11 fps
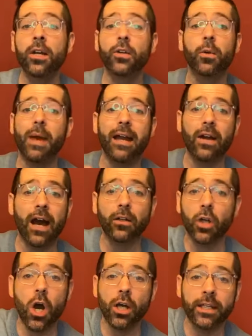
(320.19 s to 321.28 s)
no matter how
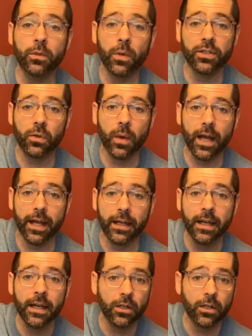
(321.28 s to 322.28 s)
long he was away,